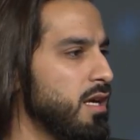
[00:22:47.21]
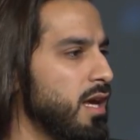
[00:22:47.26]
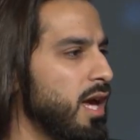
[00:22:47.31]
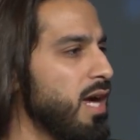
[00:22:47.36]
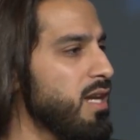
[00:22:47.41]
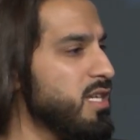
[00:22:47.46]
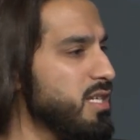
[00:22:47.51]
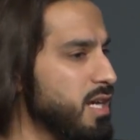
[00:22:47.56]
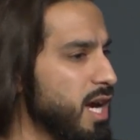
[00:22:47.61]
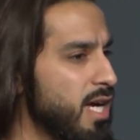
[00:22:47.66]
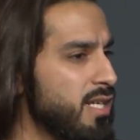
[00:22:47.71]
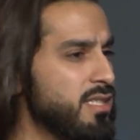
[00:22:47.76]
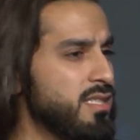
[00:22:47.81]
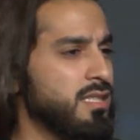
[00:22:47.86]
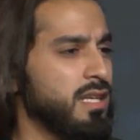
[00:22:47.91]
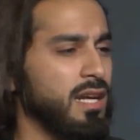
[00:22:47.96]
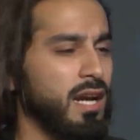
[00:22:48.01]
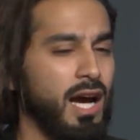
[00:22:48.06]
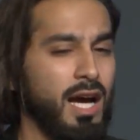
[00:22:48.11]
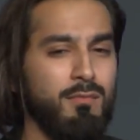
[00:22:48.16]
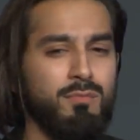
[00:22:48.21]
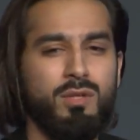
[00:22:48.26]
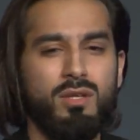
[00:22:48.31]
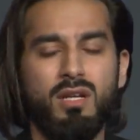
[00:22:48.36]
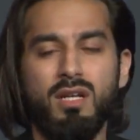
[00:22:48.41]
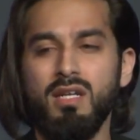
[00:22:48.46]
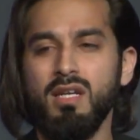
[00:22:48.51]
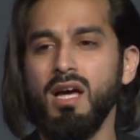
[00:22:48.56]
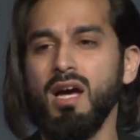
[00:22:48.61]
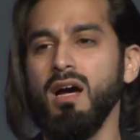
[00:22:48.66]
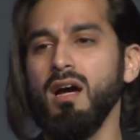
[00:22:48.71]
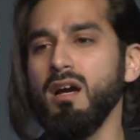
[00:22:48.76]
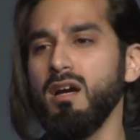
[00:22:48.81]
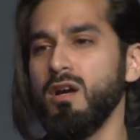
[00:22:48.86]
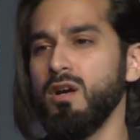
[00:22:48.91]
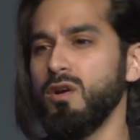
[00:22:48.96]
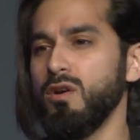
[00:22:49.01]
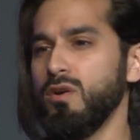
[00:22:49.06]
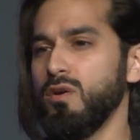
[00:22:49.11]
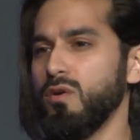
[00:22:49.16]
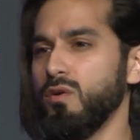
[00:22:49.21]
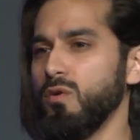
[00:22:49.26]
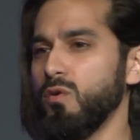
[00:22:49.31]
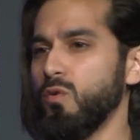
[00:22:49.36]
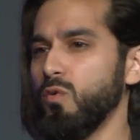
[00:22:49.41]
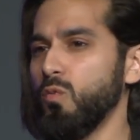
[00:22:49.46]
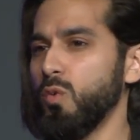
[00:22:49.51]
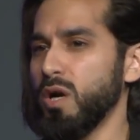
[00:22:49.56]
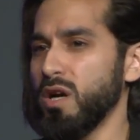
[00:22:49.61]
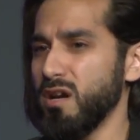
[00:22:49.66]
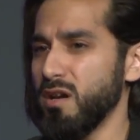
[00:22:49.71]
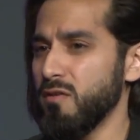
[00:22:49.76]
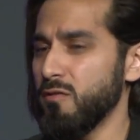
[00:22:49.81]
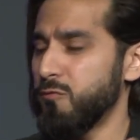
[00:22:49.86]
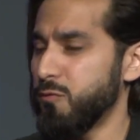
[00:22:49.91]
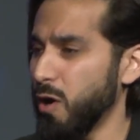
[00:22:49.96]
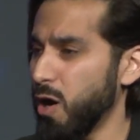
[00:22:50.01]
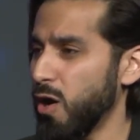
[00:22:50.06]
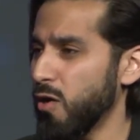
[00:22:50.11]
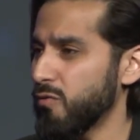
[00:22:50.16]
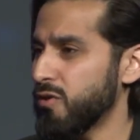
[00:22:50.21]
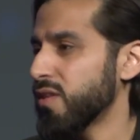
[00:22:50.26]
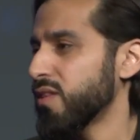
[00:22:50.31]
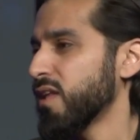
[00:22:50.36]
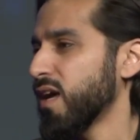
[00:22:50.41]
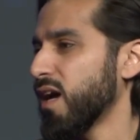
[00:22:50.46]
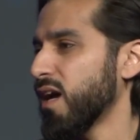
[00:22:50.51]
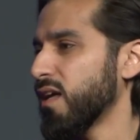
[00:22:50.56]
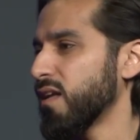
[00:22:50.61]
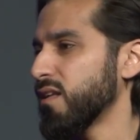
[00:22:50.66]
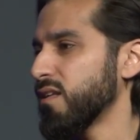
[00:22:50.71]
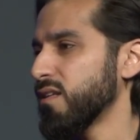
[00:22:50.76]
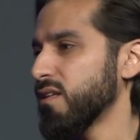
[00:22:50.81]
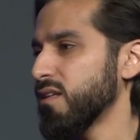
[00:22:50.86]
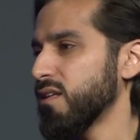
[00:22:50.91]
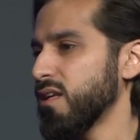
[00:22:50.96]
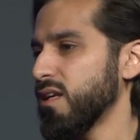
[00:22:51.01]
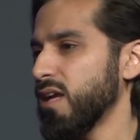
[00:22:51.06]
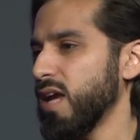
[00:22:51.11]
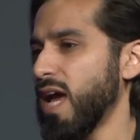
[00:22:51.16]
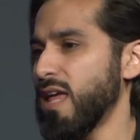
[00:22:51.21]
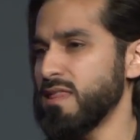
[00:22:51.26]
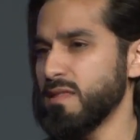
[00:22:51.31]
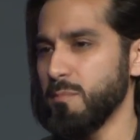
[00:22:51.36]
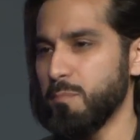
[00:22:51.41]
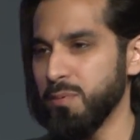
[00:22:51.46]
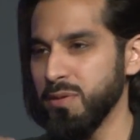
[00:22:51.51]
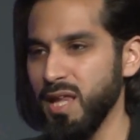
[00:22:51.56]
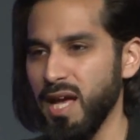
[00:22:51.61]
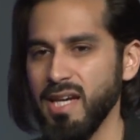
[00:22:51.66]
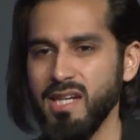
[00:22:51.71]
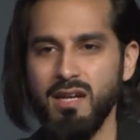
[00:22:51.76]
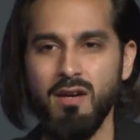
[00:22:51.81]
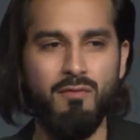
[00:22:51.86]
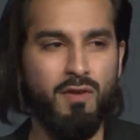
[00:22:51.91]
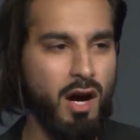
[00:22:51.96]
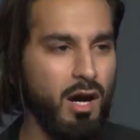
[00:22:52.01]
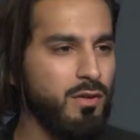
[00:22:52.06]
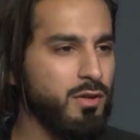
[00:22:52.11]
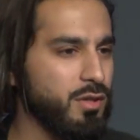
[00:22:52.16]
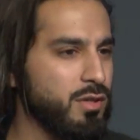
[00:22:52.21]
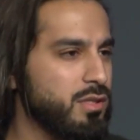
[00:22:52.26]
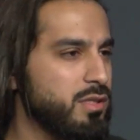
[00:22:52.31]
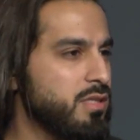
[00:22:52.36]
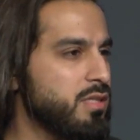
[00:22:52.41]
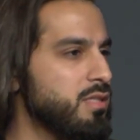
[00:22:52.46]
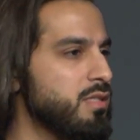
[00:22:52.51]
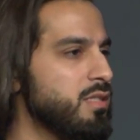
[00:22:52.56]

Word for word: And yes, alhamdulillah, we're involved in that. And the plight of others